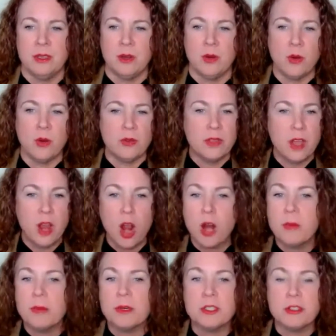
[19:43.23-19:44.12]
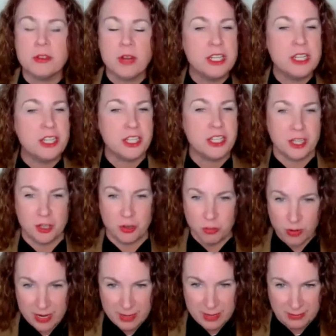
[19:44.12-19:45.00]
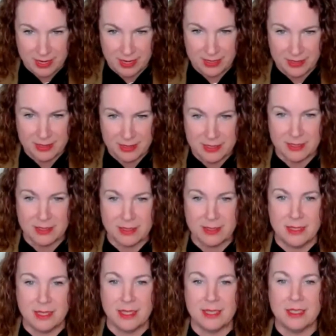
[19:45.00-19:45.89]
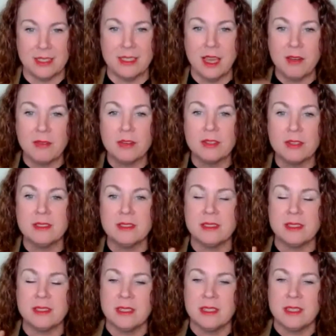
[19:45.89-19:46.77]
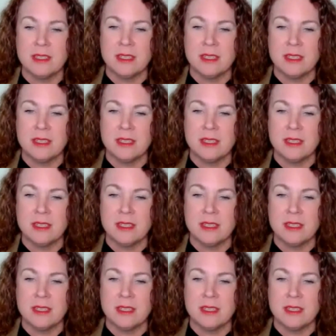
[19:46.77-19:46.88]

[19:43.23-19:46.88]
or the arbitration agreement that governs